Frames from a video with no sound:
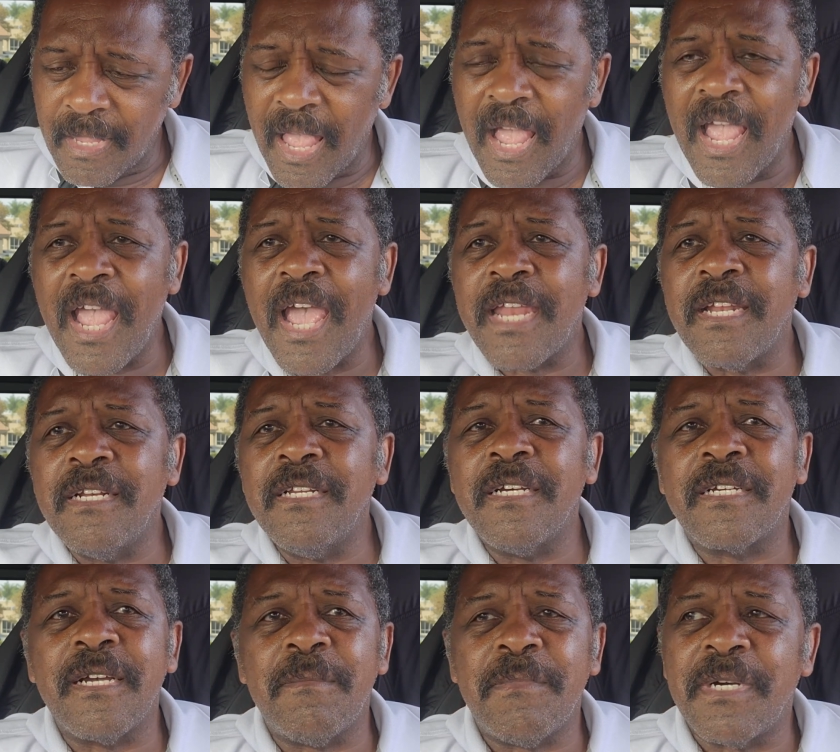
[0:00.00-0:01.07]
I had to
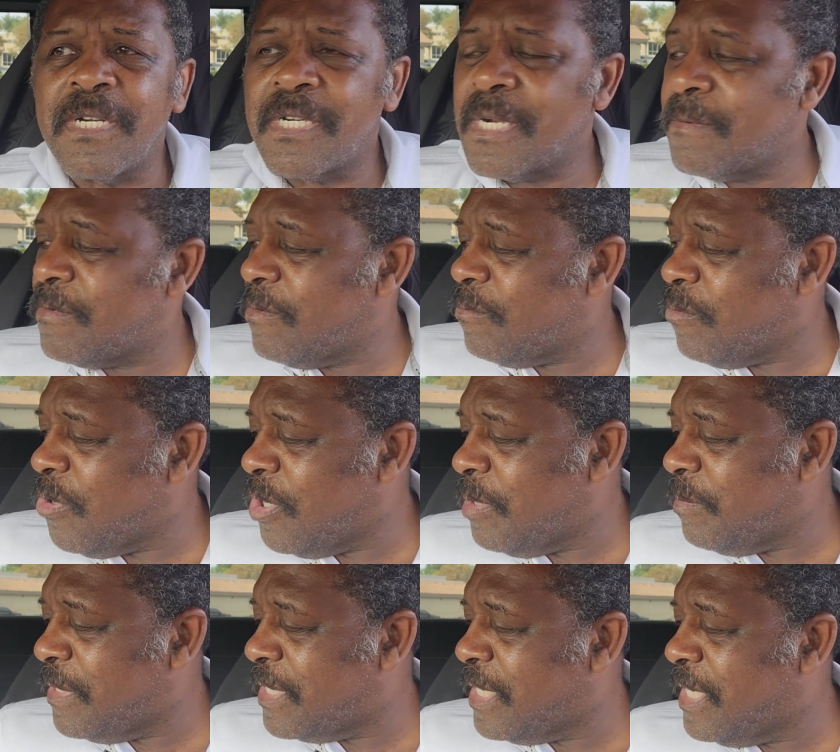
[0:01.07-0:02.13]
look up Montgomery
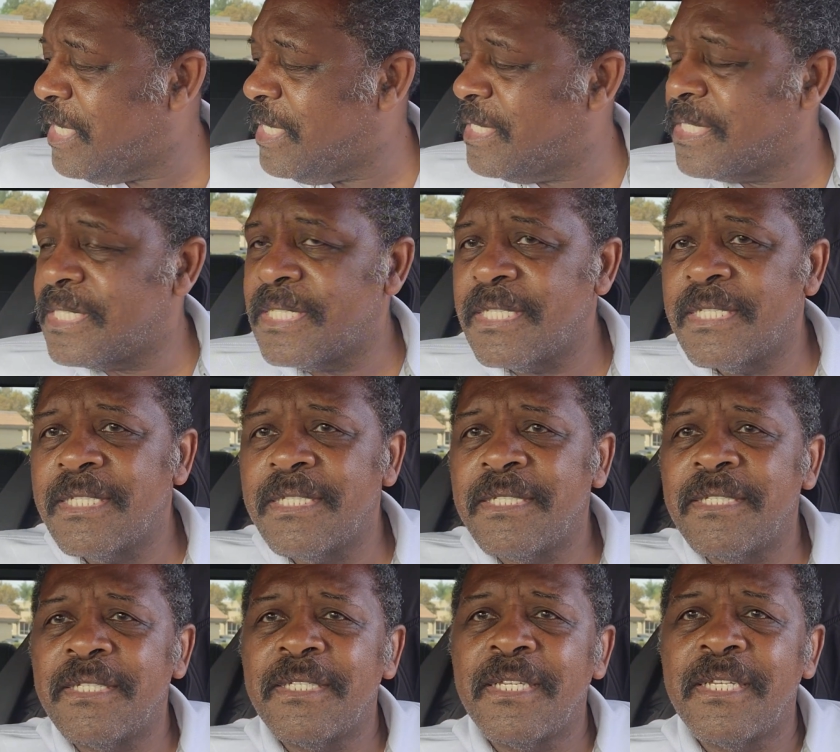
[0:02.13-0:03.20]
Ward because,
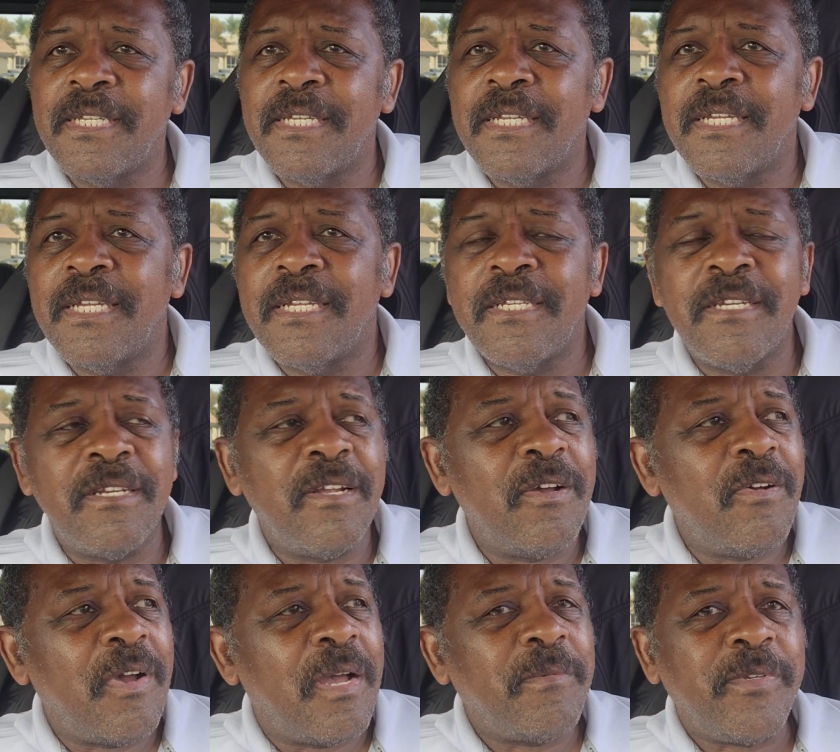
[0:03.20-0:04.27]
you
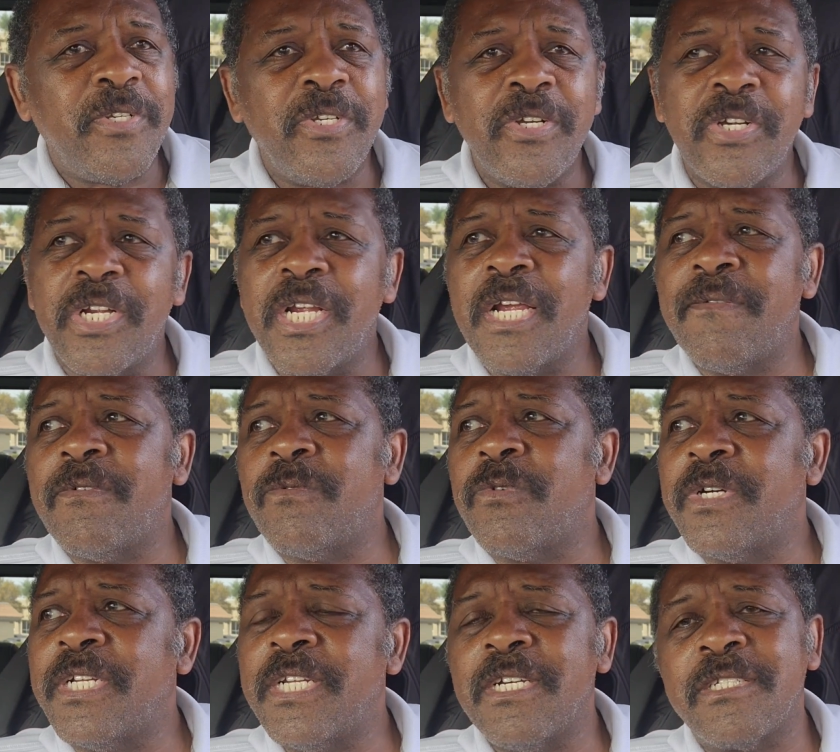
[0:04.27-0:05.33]
know, I'm sure
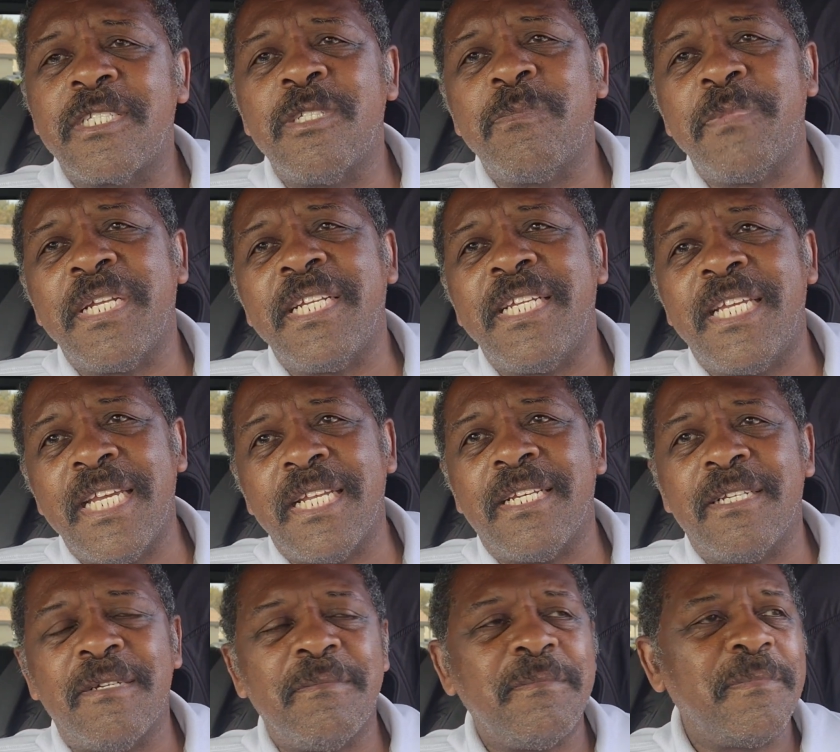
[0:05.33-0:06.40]
everyone else has been
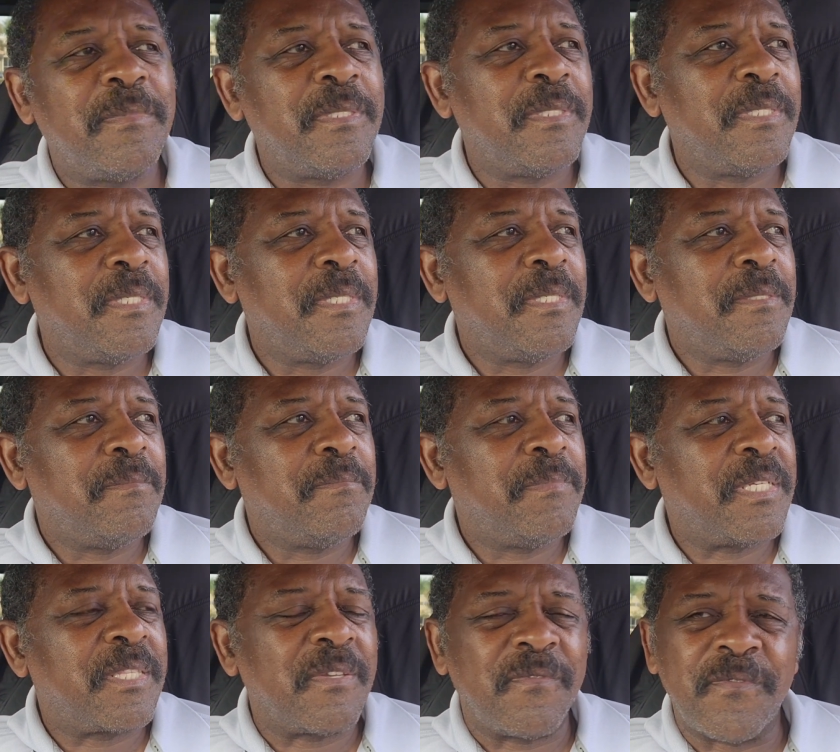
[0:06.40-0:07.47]
getting them.
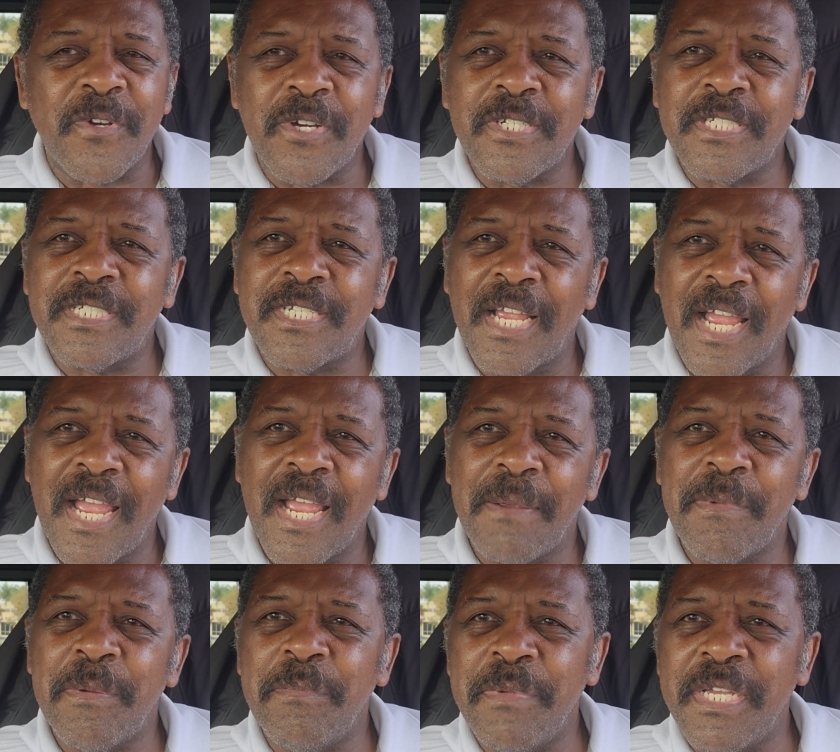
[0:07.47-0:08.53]
But the first
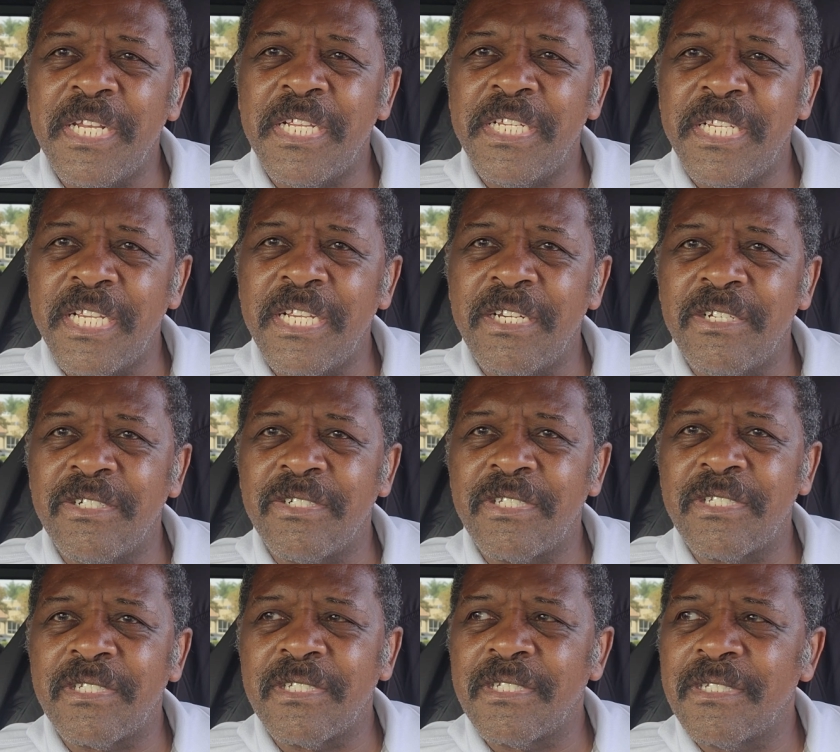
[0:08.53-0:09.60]
time in many
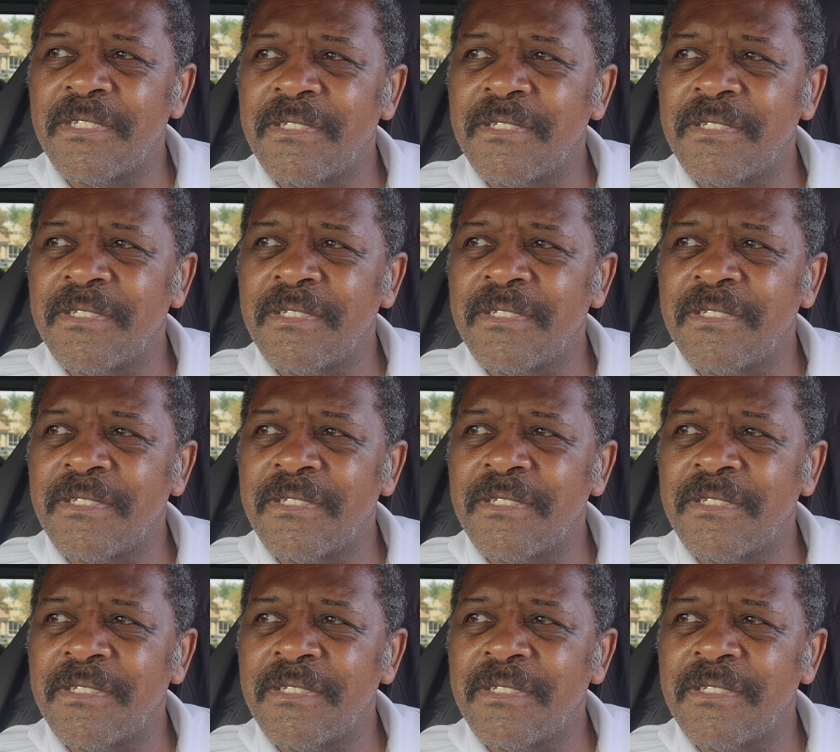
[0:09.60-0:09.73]
years,